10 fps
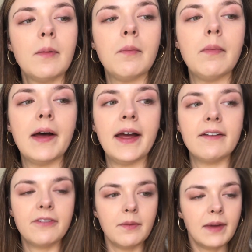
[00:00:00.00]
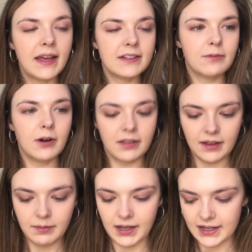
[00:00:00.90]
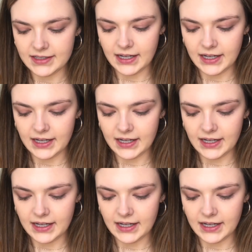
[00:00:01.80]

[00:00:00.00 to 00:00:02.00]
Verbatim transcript: But for me, it's worth it because